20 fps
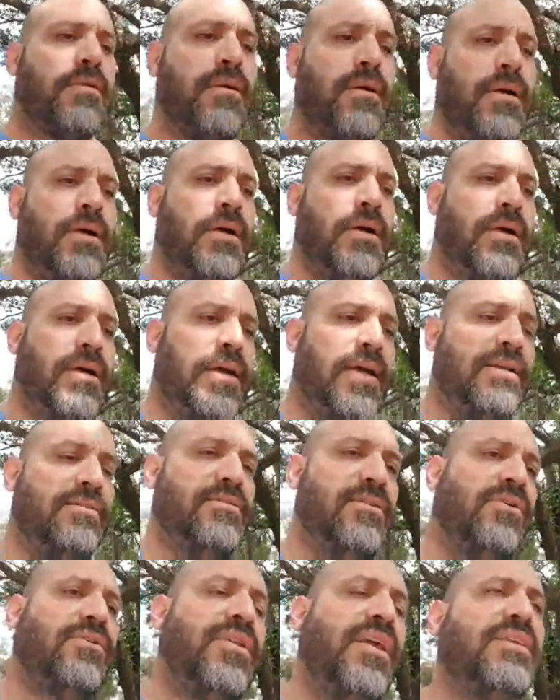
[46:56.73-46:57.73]
I
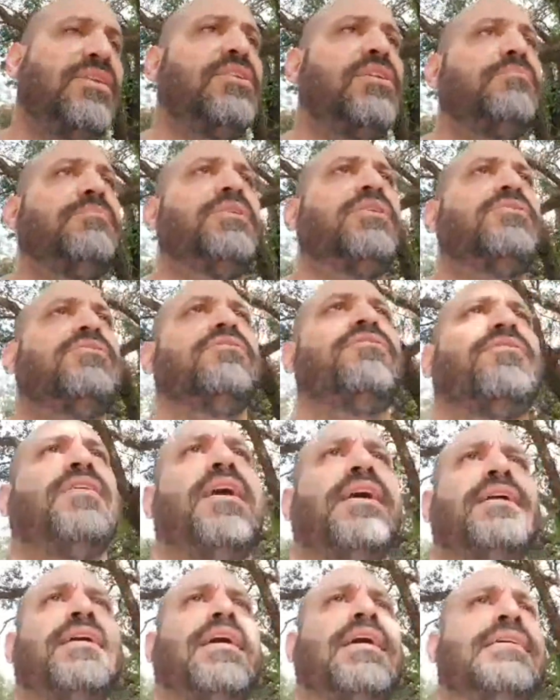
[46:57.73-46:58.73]
don't know that you can be
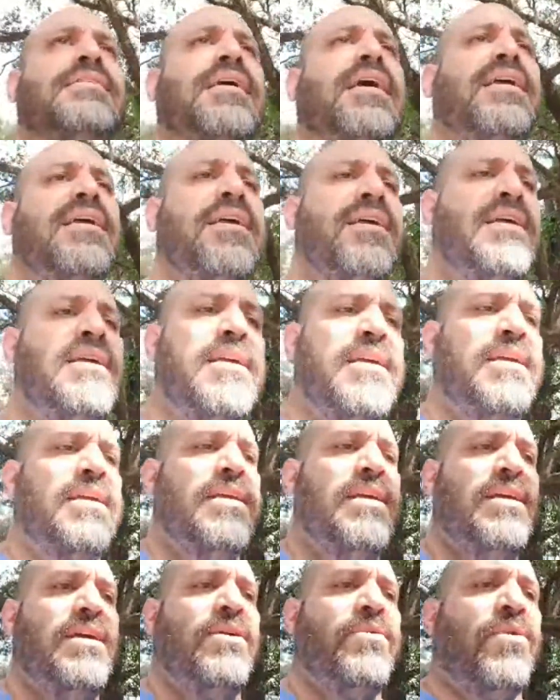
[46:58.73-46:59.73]
unified, guys.
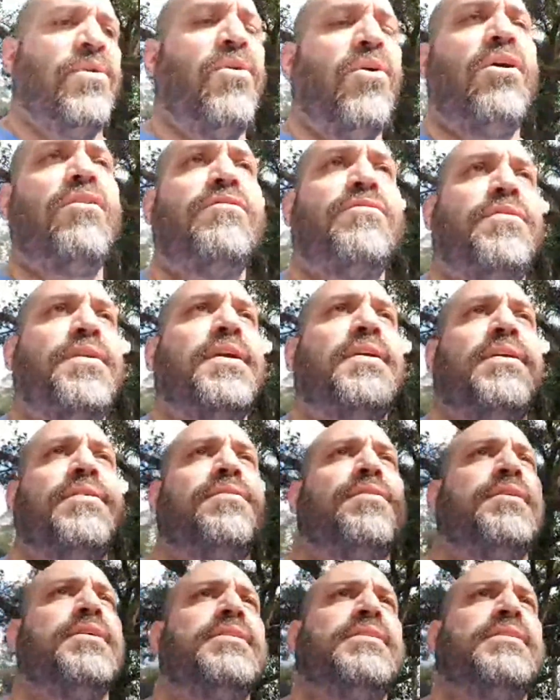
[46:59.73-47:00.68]
We're all very, very